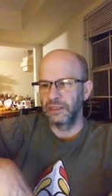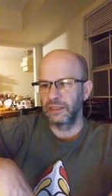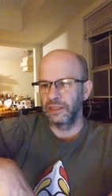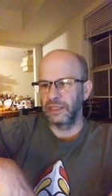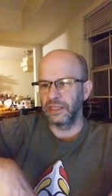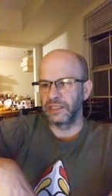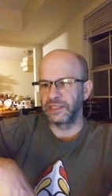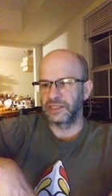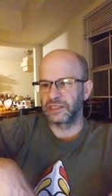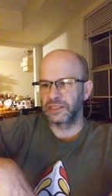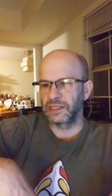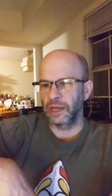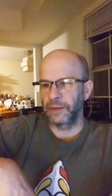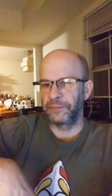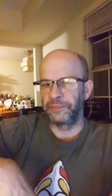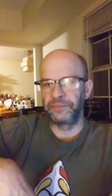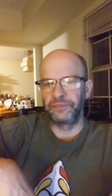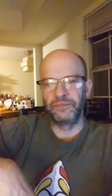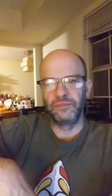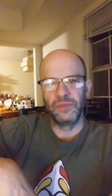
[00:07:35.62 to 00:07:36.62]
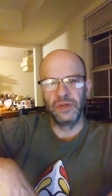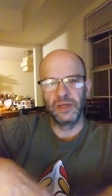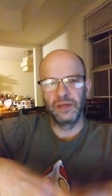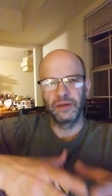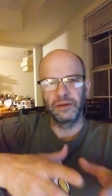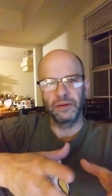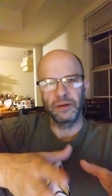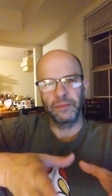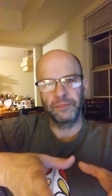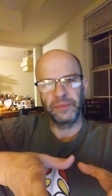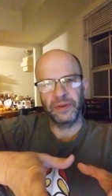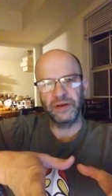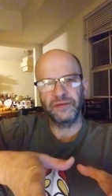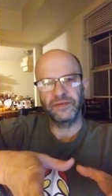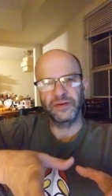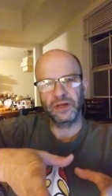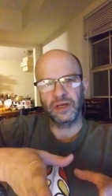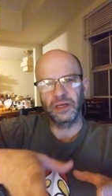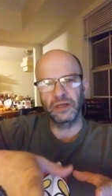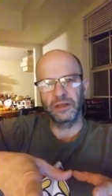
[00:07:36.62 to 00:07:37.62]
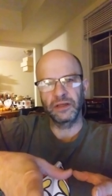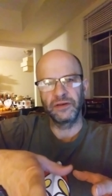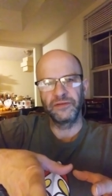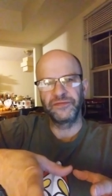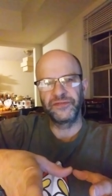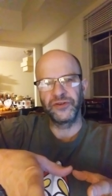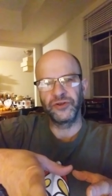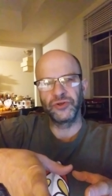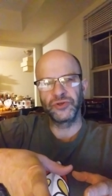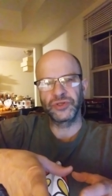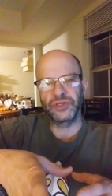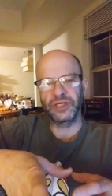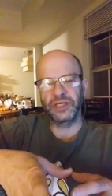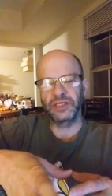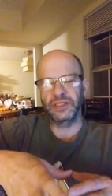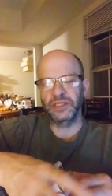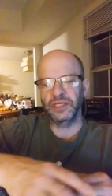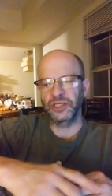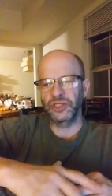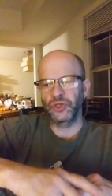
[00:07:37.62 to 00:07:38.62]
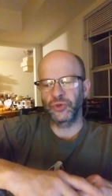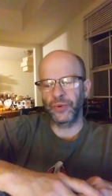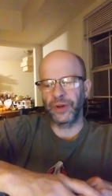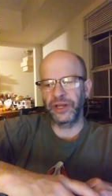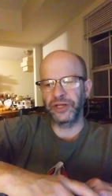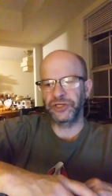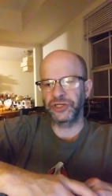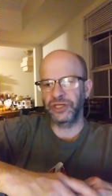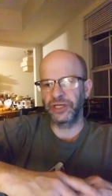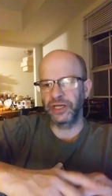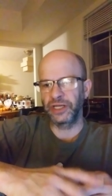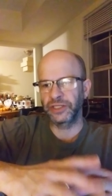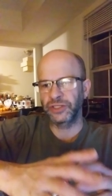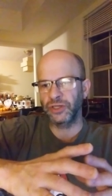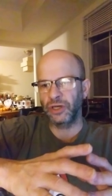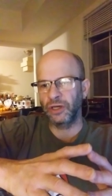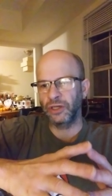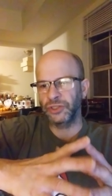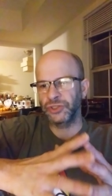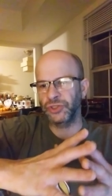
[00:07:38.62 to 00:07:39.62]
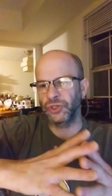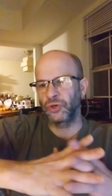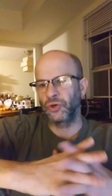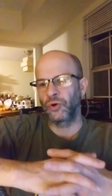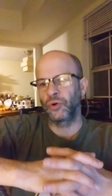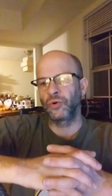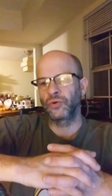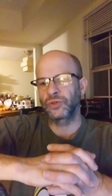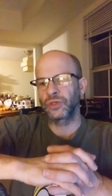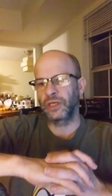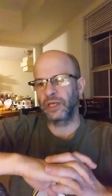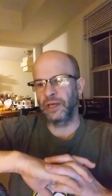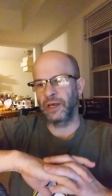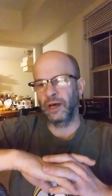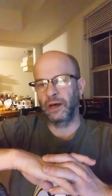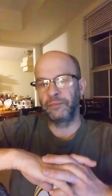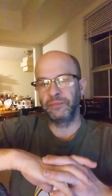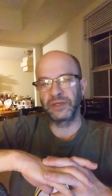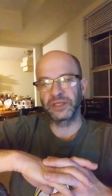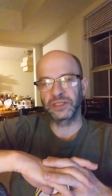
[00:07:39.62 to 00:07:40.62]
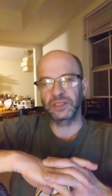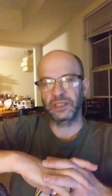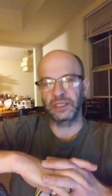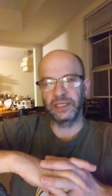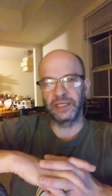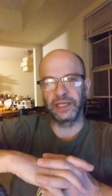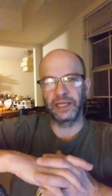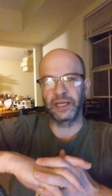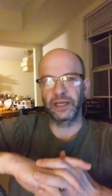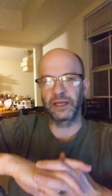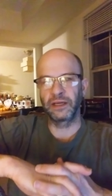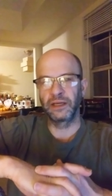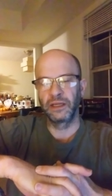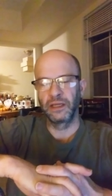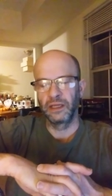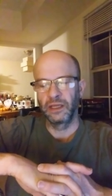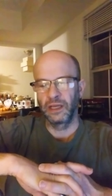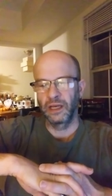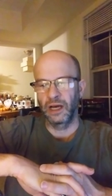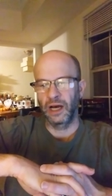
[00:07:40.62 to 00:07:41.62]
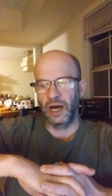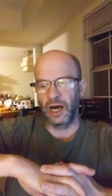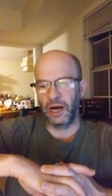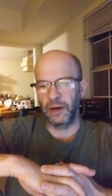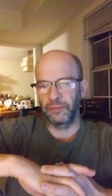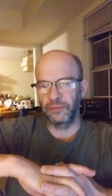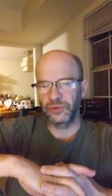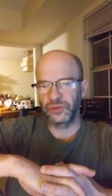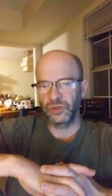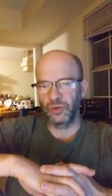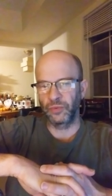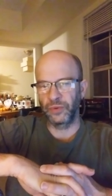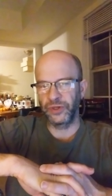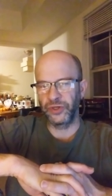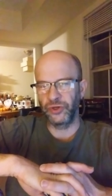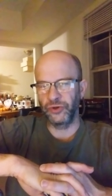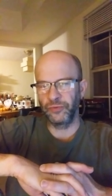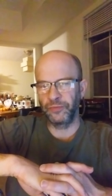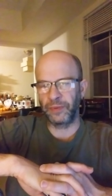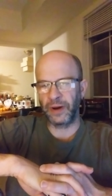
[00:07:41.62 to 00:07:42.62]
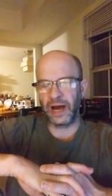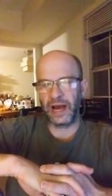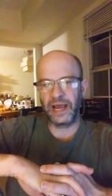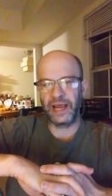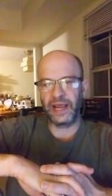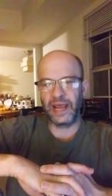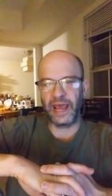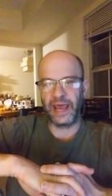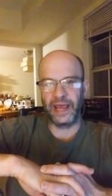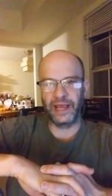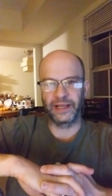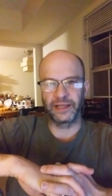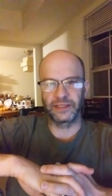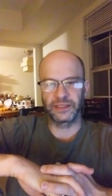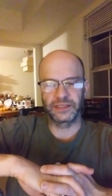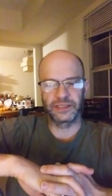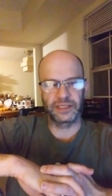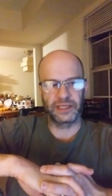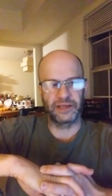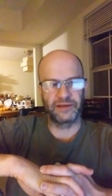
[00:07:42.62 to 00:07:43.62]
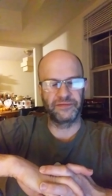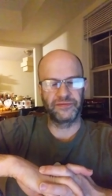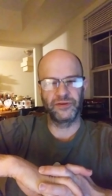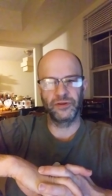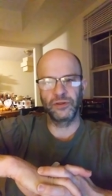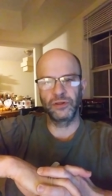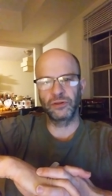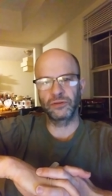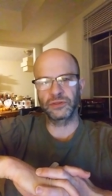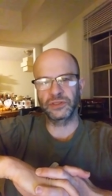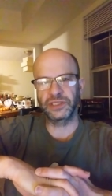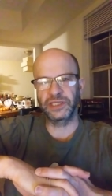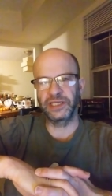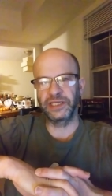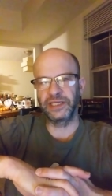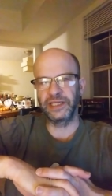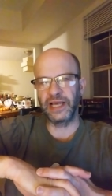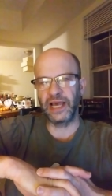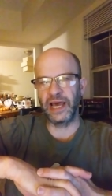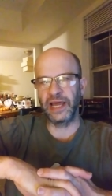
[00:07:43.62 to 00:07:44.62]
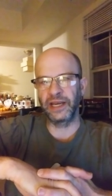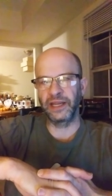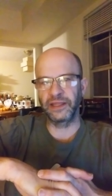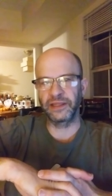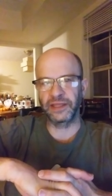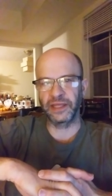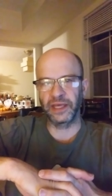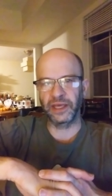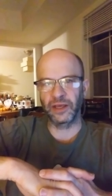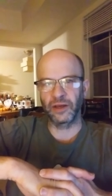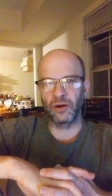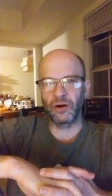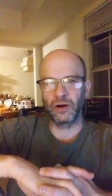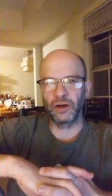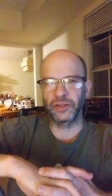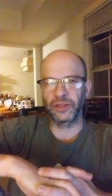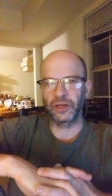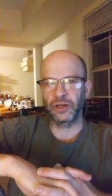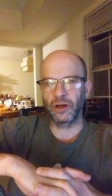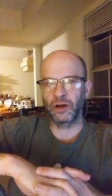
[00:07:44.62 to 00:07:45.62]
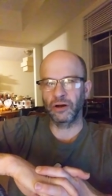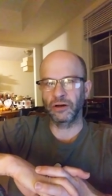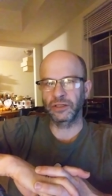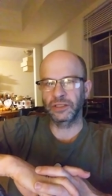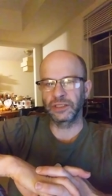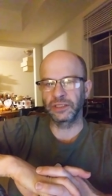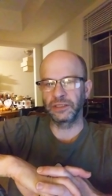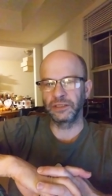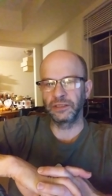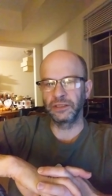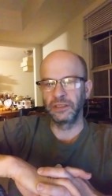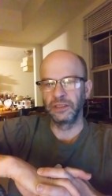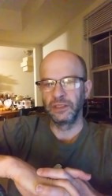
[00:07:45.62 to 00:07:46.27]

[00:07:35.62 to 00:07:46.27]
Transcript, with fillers: is a bit of a confusing situation. It's also uh, misleading. Um, so when you buy eggs, if you don't see anything on the carton,